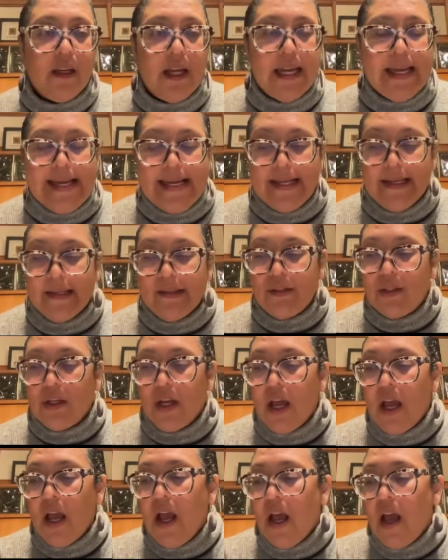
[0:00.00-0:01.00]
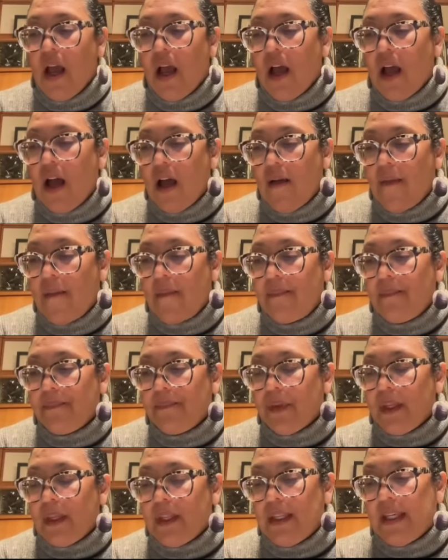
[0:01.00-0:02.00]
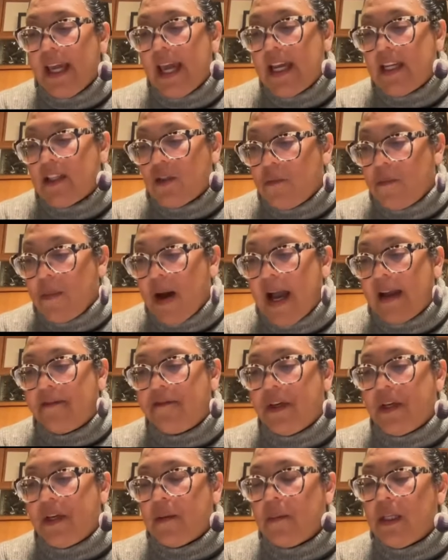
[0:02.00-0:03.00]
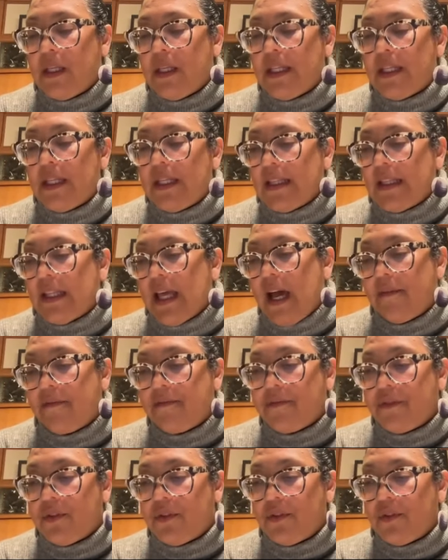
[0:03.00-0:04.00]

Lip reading: And in the case of my family, they left